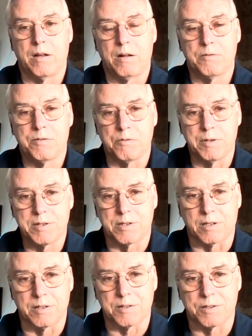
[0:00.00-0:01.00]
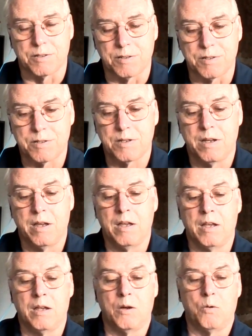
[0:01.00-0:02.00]
altruistic concerns,
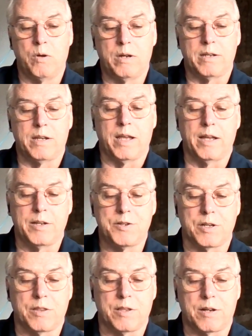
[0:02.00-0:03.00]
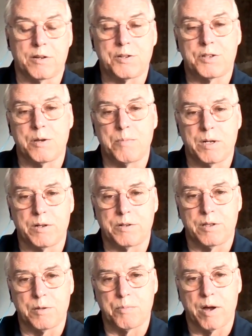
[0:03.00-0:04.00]
will engage in, that are similar
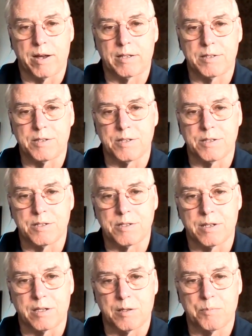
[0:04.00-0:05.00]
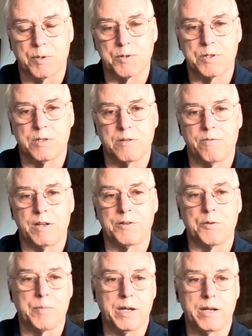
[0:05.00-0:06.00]
to the practices that the person of
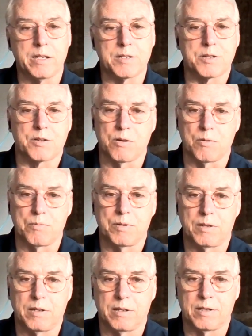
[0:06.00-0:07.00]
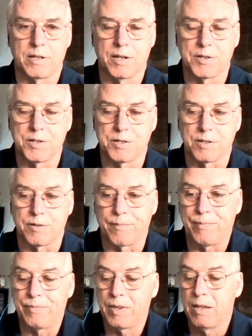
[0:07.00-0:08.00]
intermediate scope engages
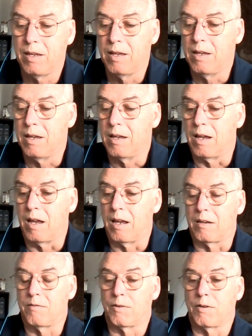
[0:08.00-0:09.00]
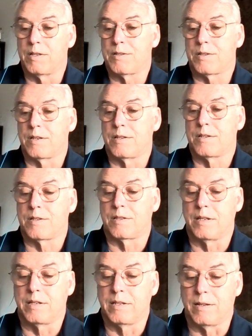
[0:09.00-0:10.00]
in. And for instance,
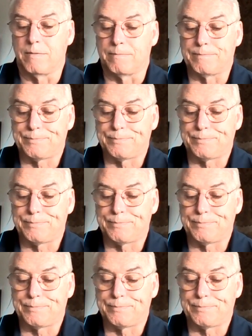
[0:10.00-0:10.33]
the